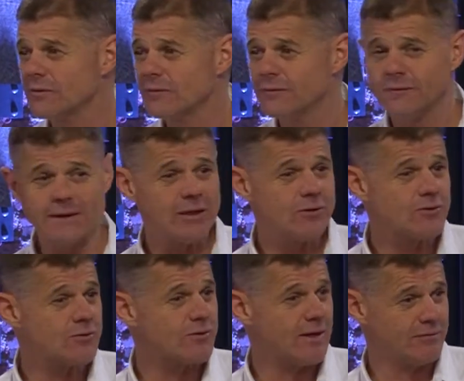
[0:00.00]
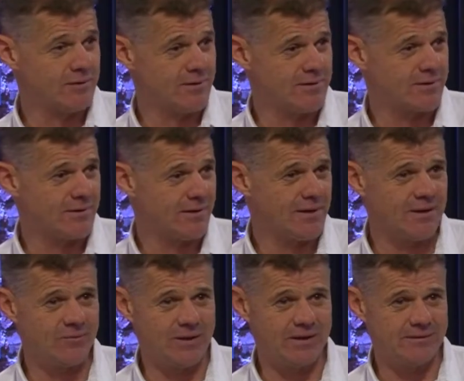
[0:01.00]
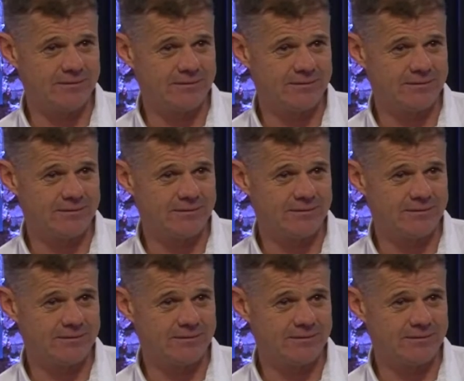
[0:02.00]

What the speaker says: fellow travelers on the highway.